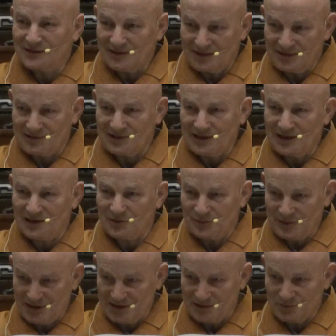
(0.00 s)
And they are
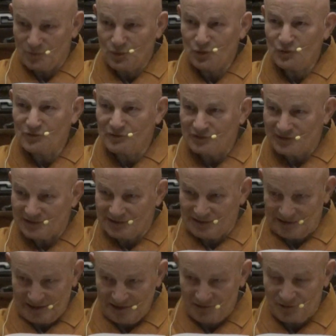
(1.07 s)
being moved,
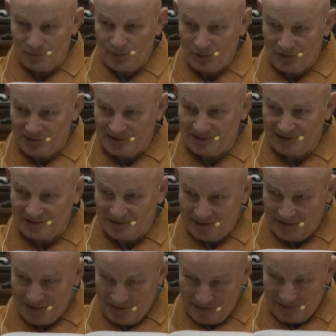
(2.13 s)
transported
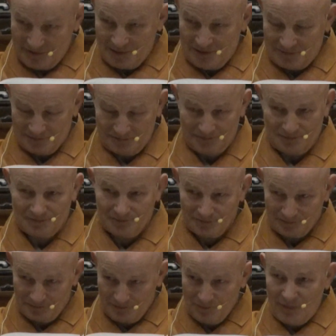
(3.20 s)

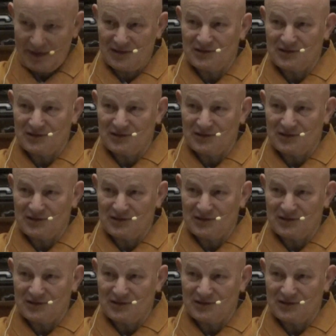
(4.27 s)
by